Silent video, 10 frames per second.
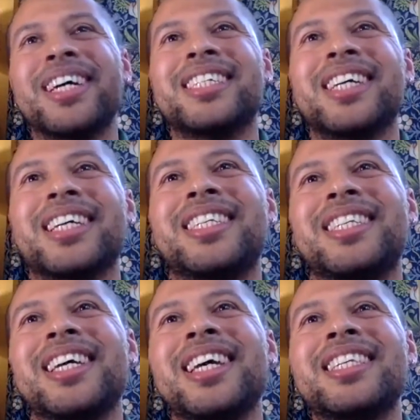just
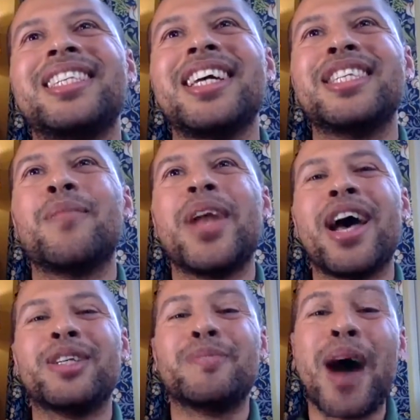say someone
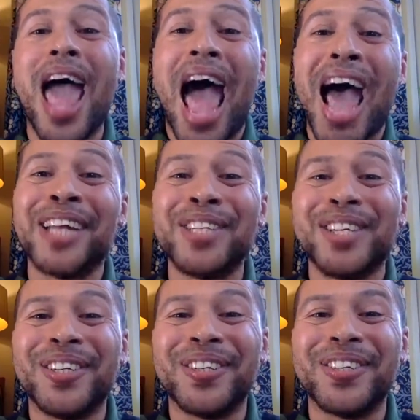else. Maya
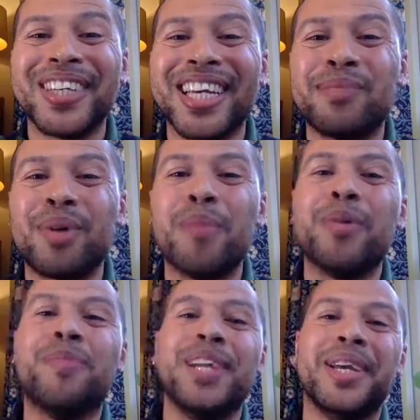Angelou is
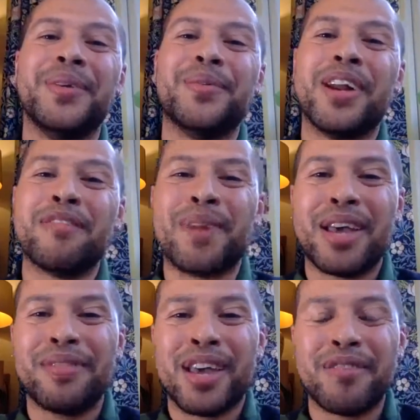probably one of my
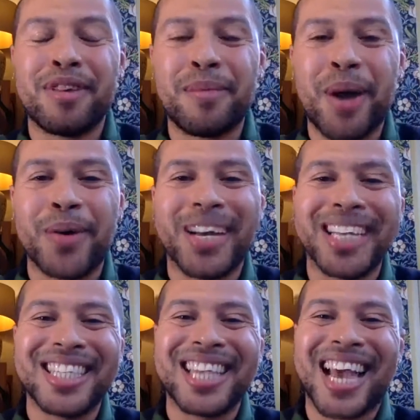favourite
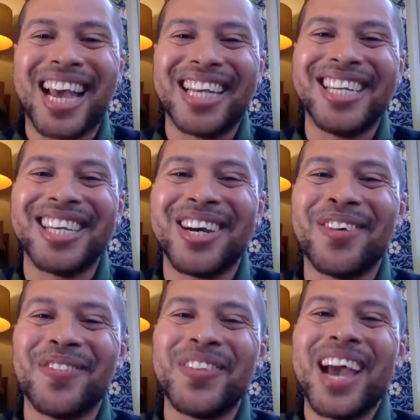poets, and
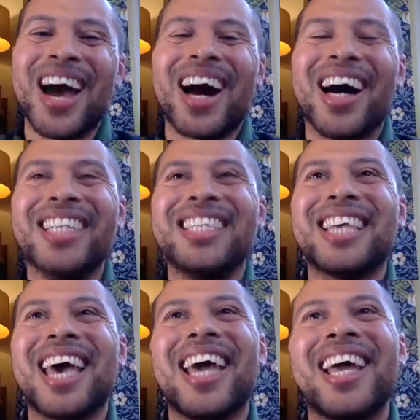I'd
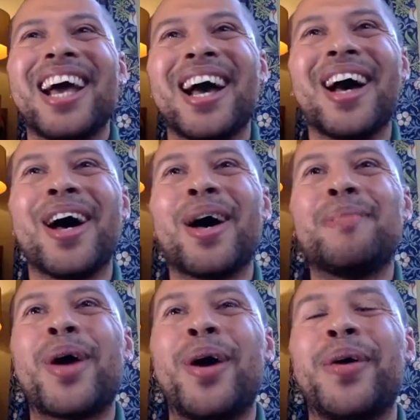say her
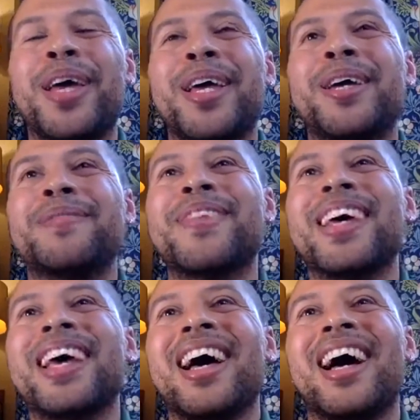poem,
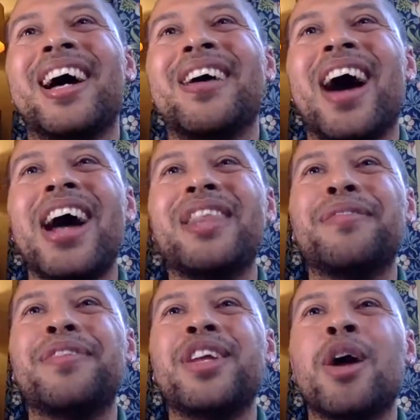either
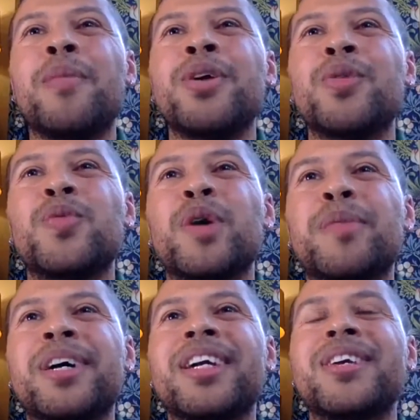Phenomenal
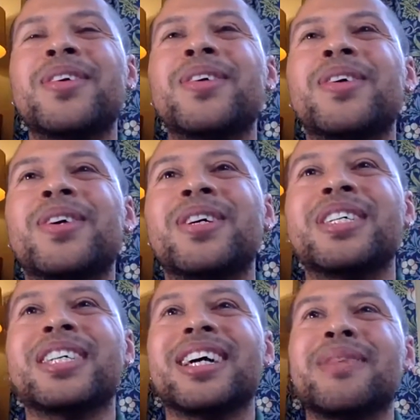Woman or
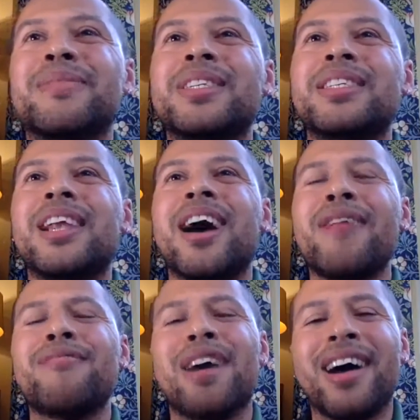Still I
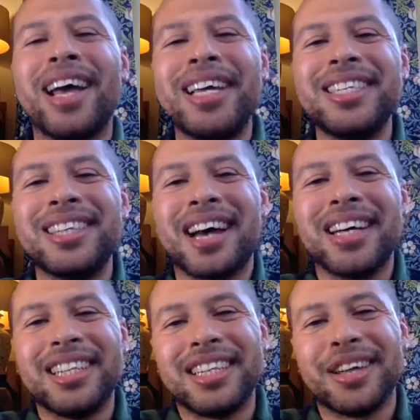Rise. I
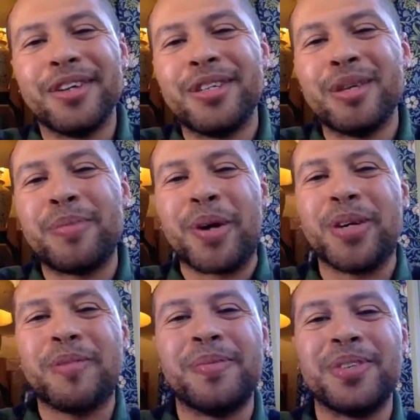think those two
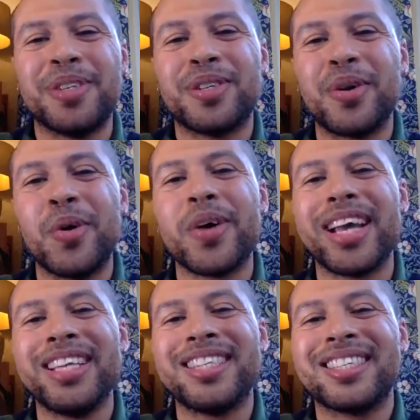poems just
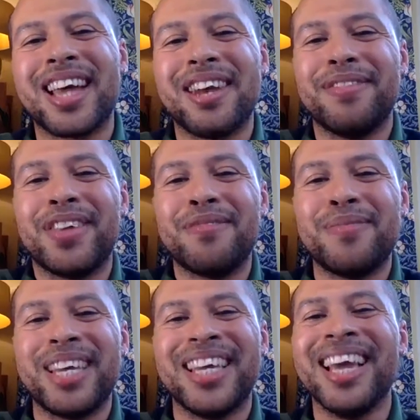always kind of give
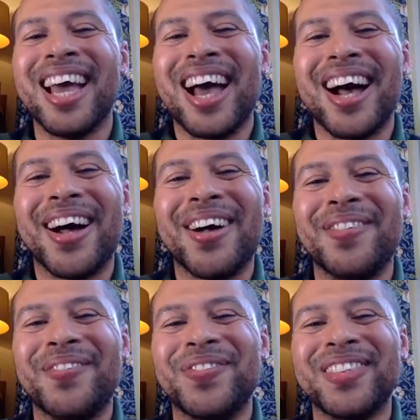me
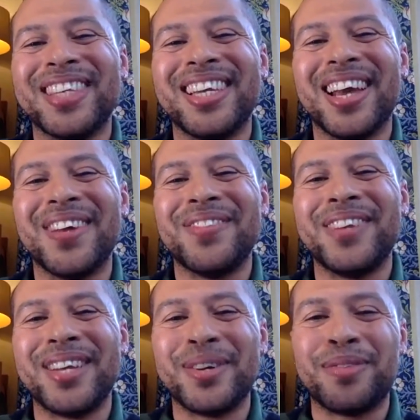
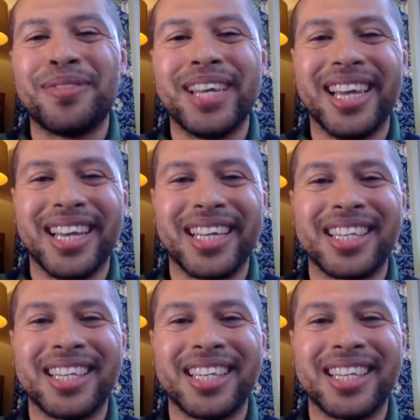really good feelings,